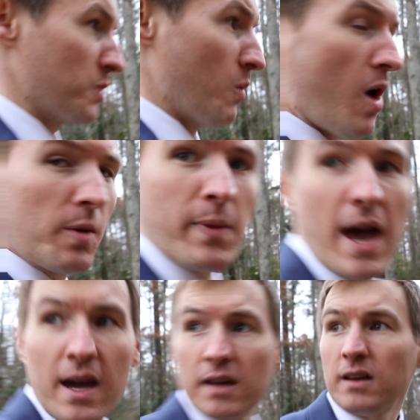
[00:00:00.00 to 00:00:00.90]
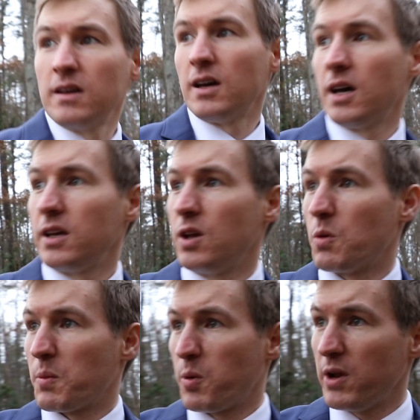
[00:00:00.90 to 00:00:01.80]
we walk back,
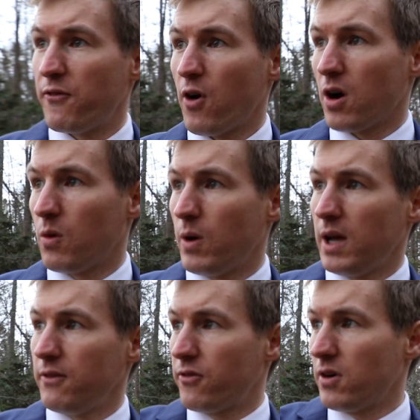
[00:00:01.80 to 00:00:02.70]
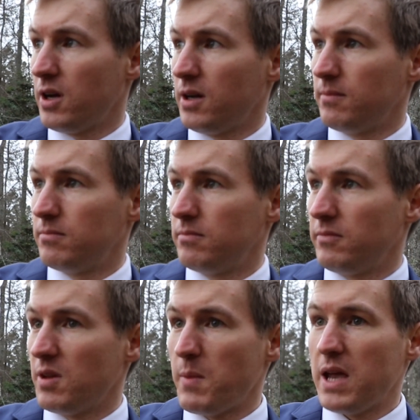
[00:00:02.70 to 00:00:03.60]
we're pretty far away from
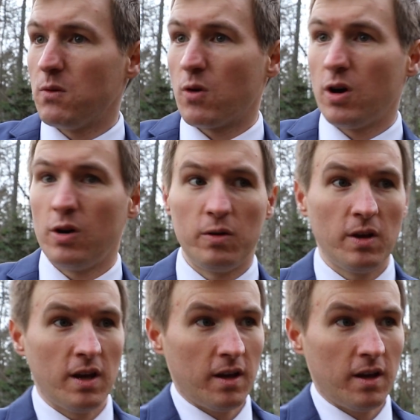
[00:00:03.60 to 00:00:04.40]
the main road.